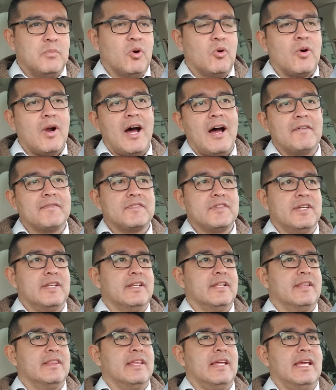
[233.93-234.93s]
more
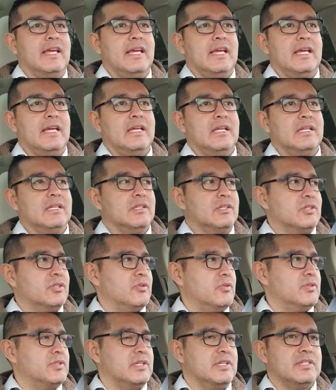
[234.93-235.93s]
often than
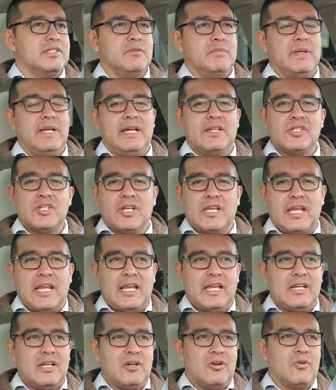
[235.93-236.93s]
choosing to be
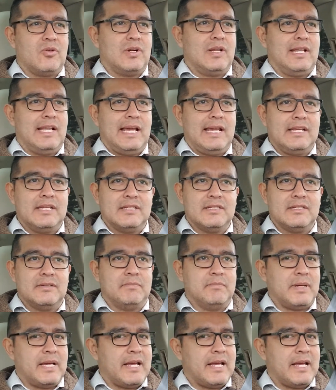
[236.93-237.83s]
educated or enlightened,